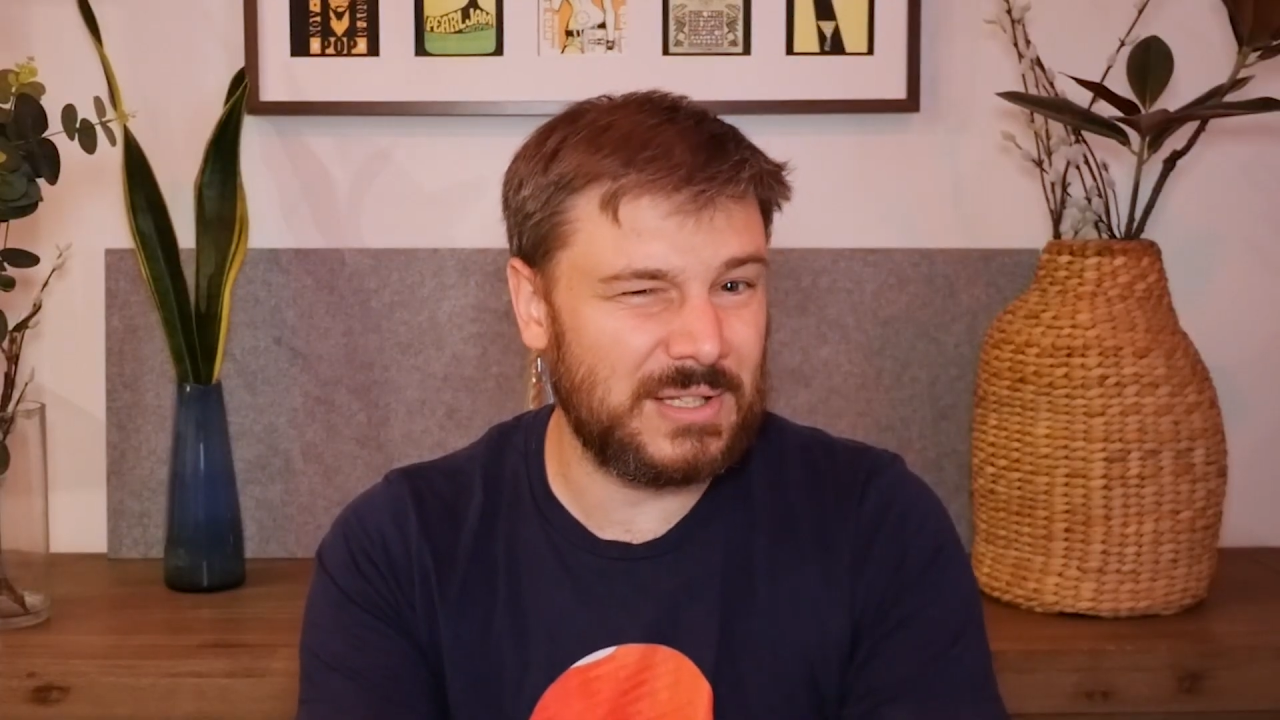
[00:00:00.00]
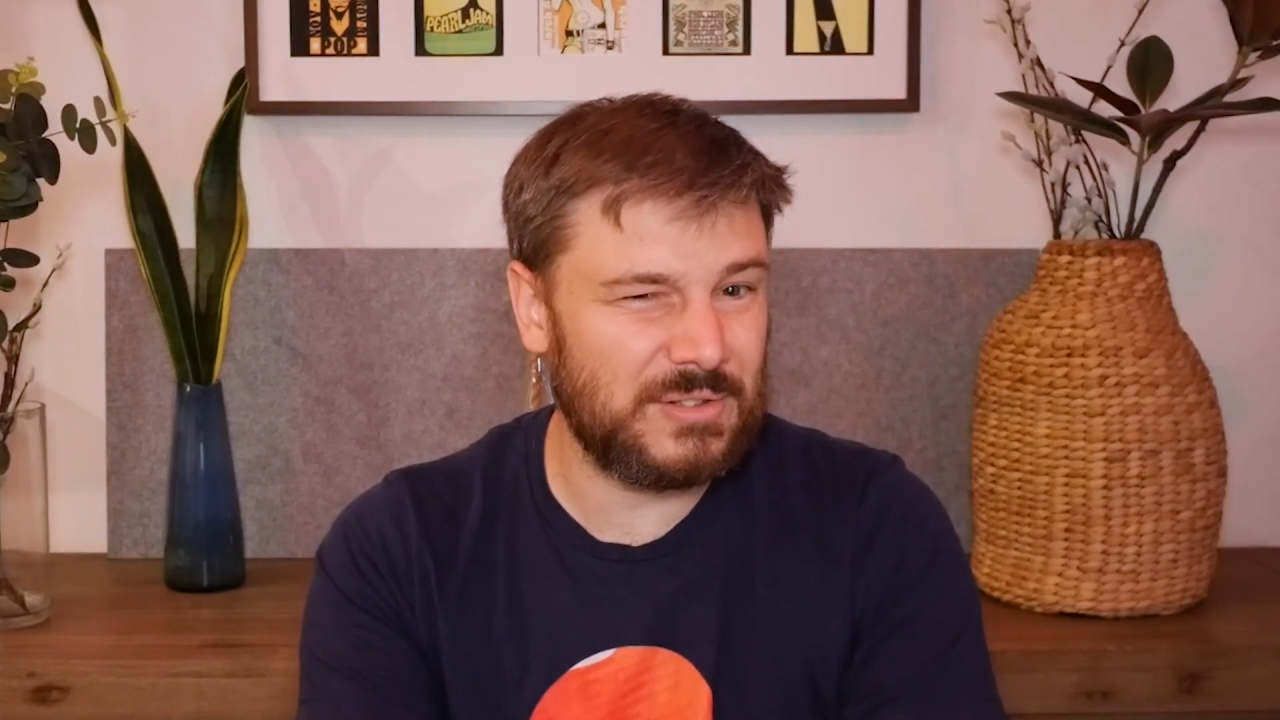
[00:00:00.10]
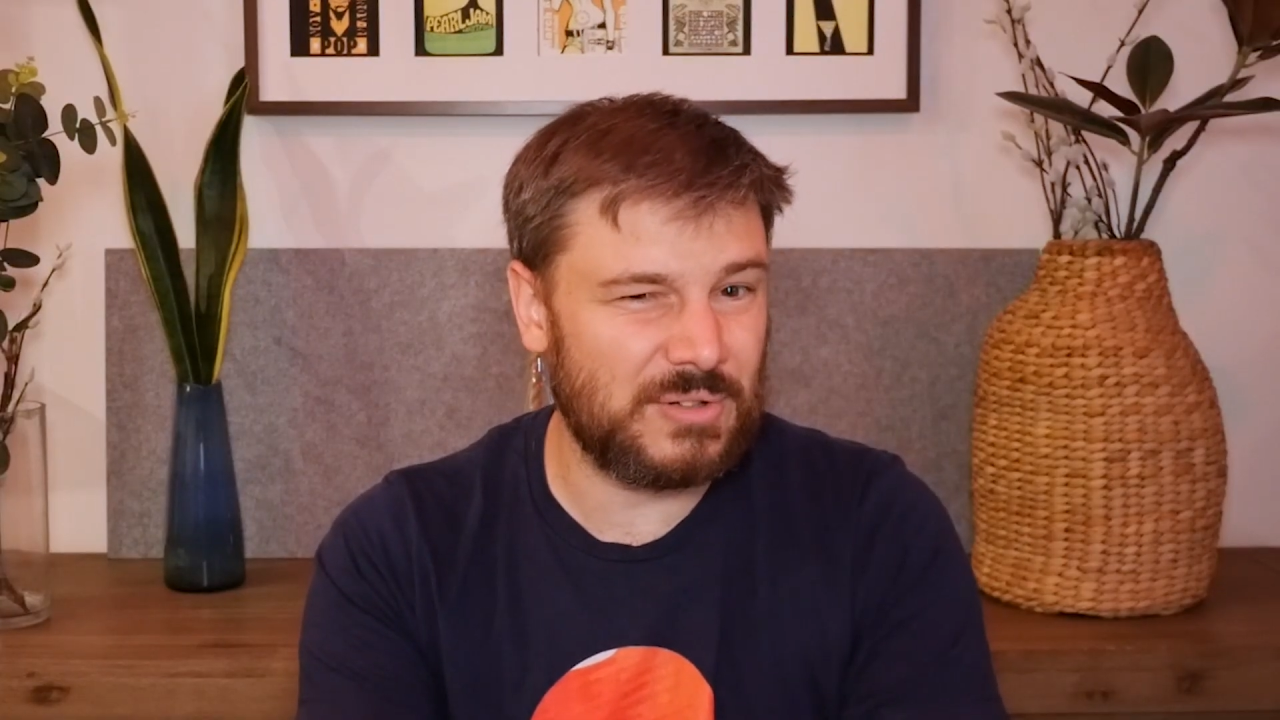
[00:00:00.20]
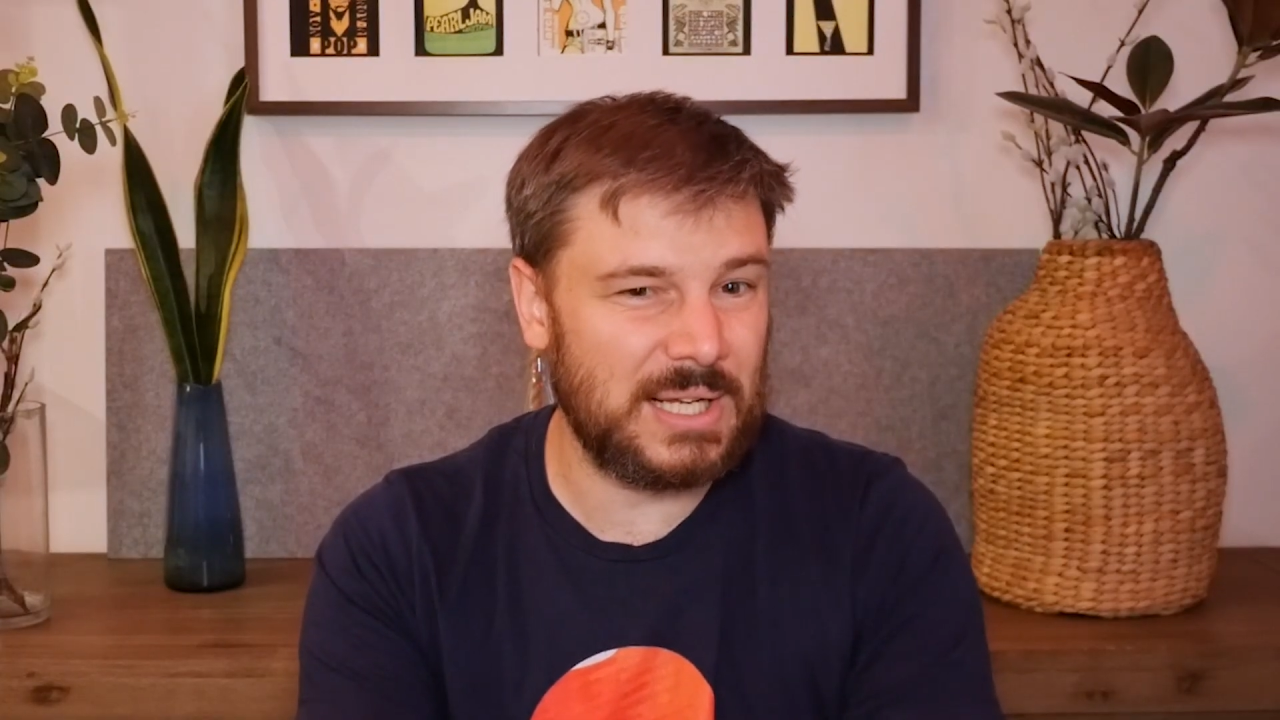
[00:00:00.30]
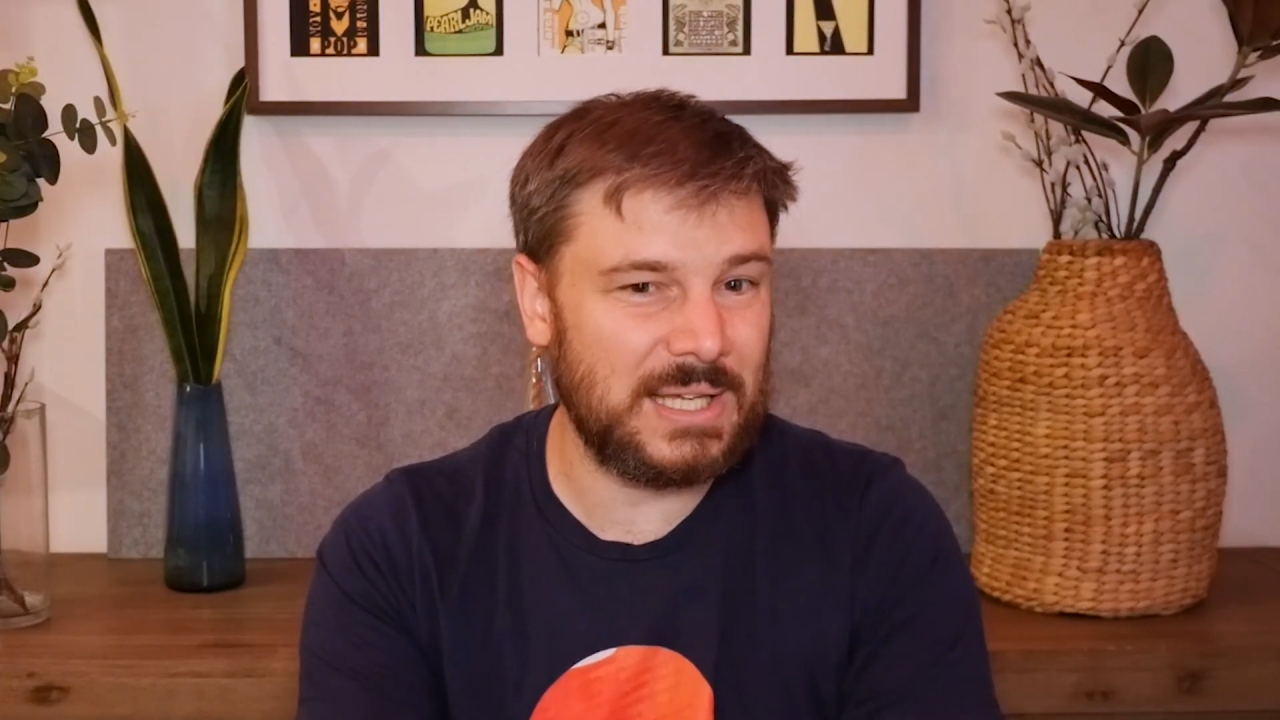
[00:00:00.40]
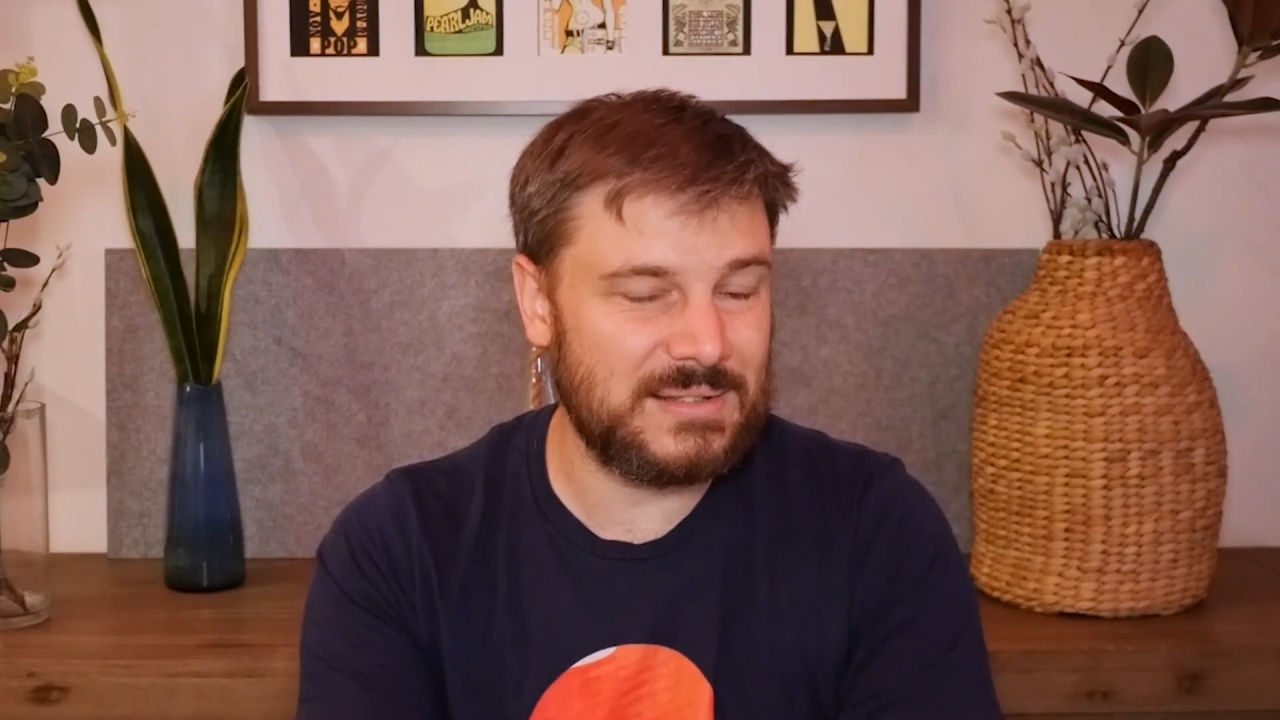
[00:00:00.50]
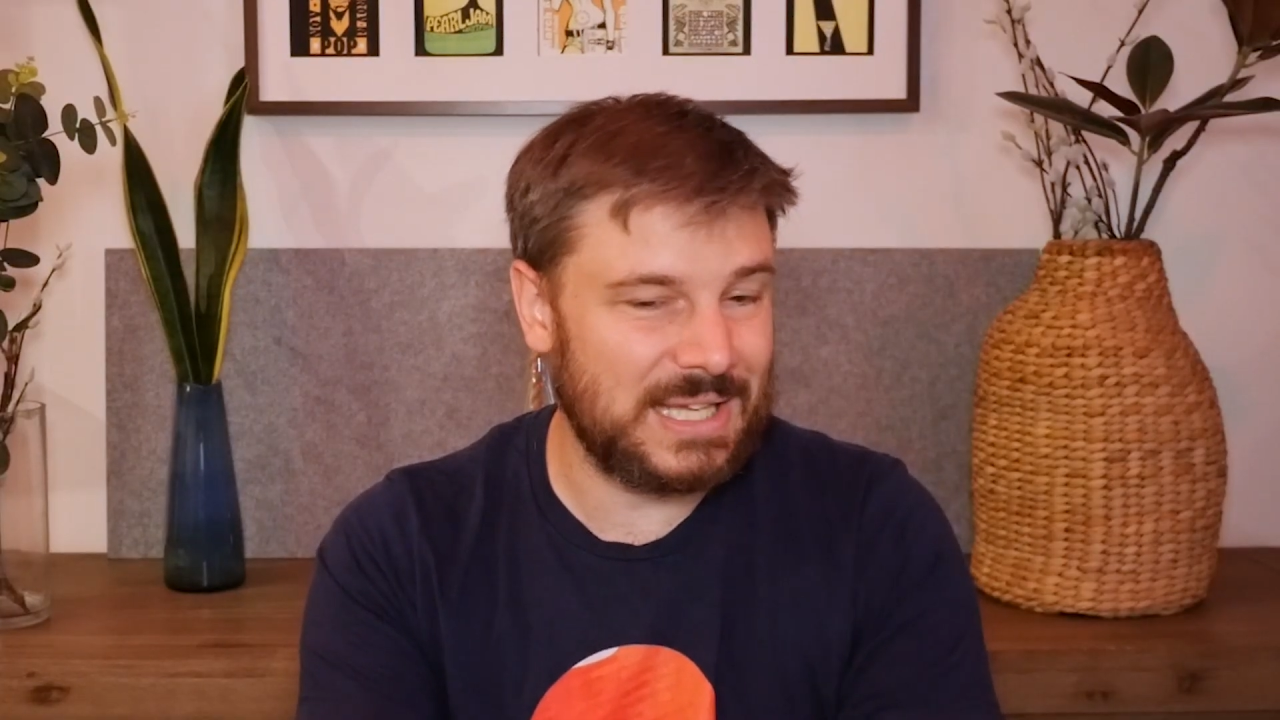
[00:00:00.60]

in Australia